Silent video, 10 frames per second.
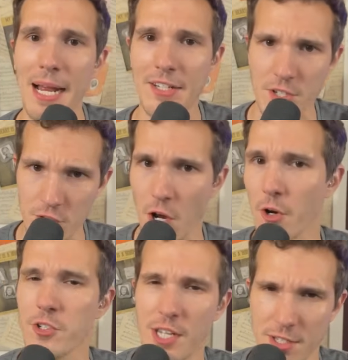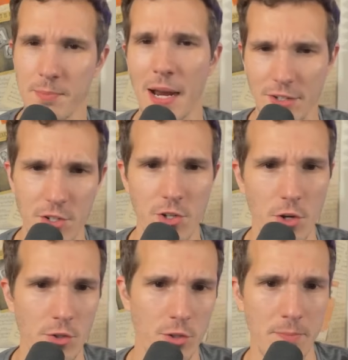Jones, since Braxton
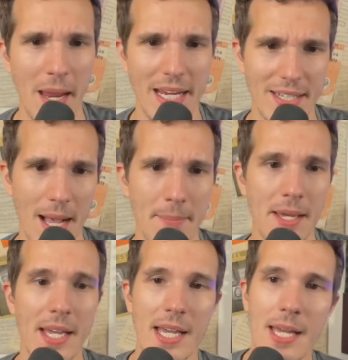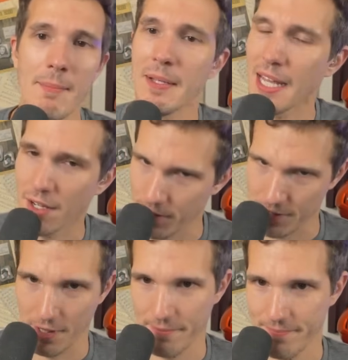Jones was banged up. But then
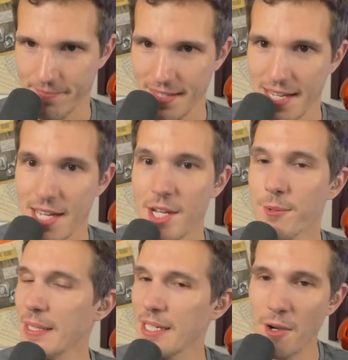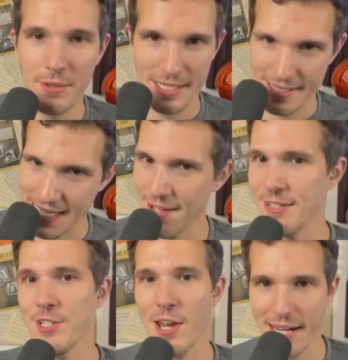also, we know this, Teven
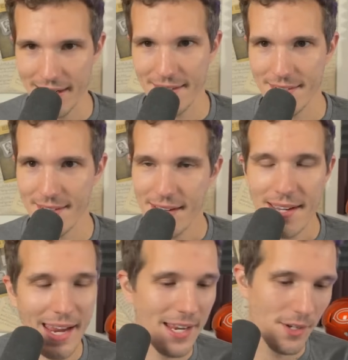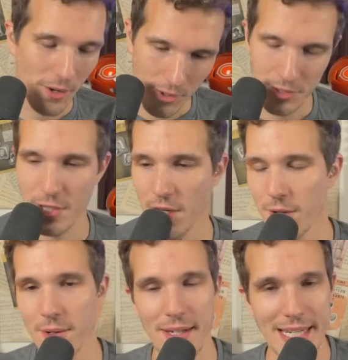Jenkins and also
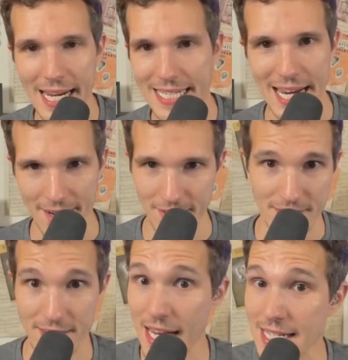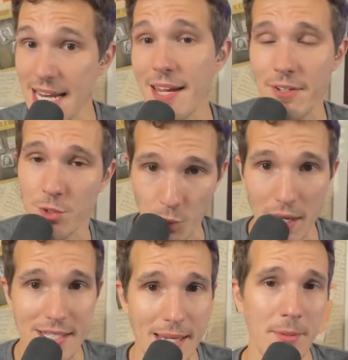Nate Davis. Nate Davis
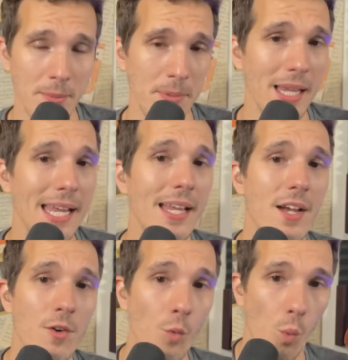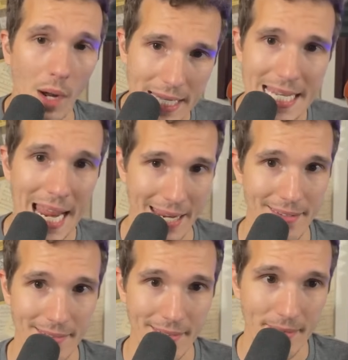was able to play one day,
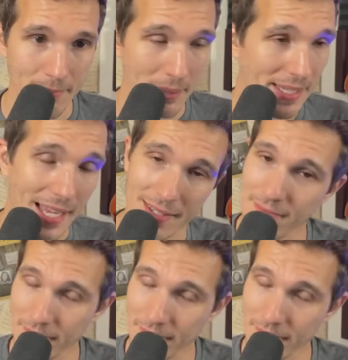but then